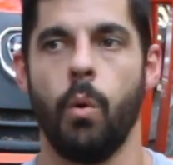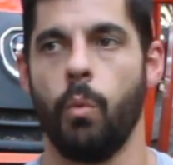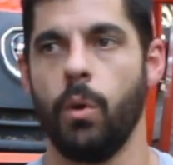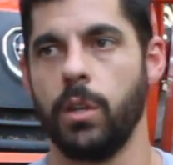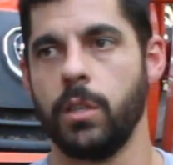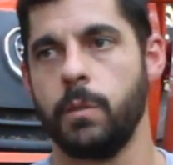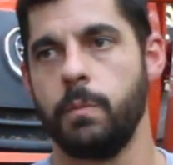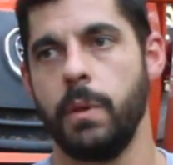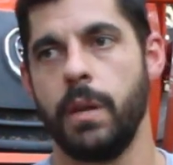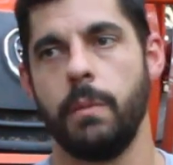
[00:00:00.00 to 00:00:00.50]

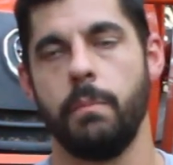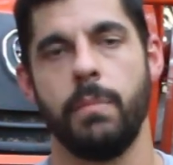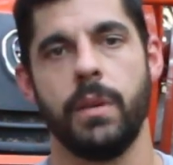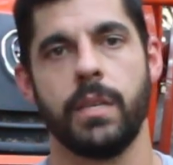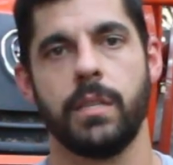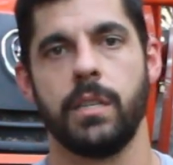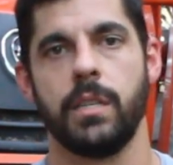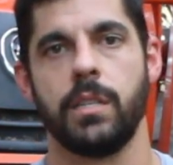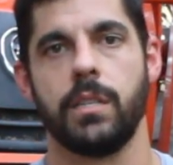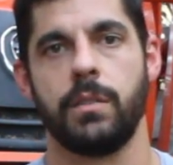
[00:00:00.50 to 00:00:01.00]
One's been in
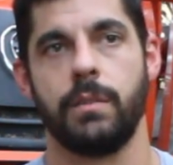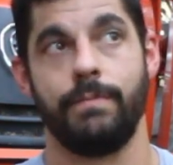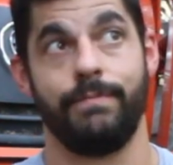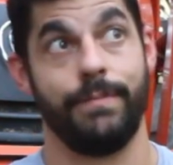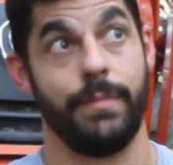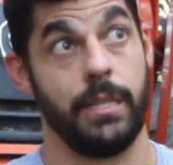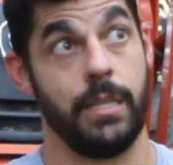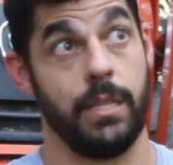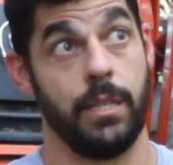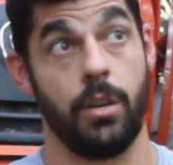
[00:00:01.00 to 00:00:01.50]
business,
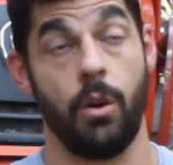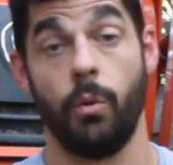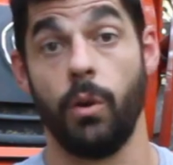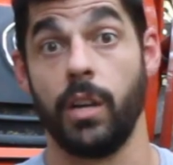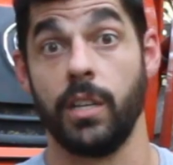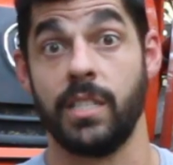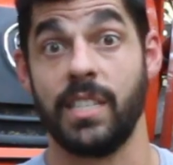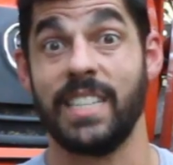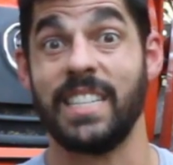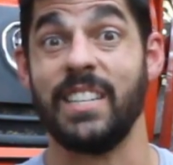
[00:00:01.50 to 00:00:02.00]
it's
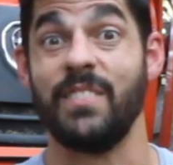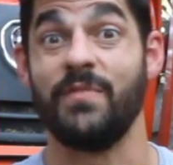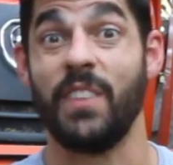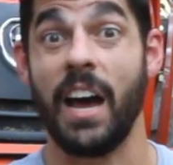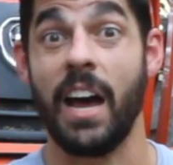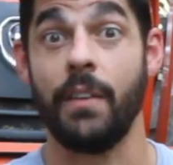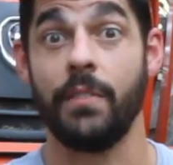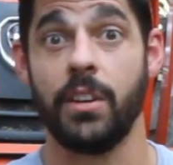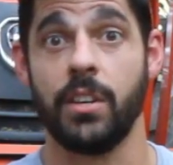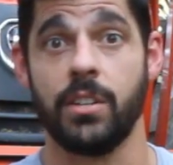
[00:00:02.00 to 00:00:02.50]
going on
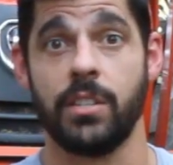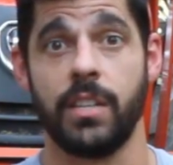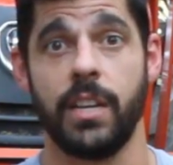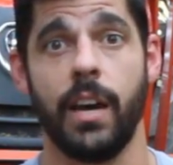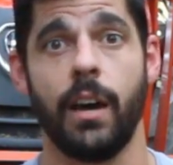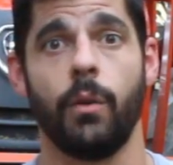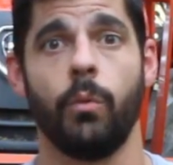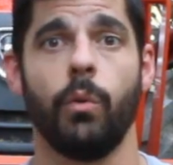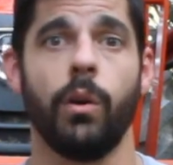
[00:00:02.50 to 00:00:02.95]
65 years now,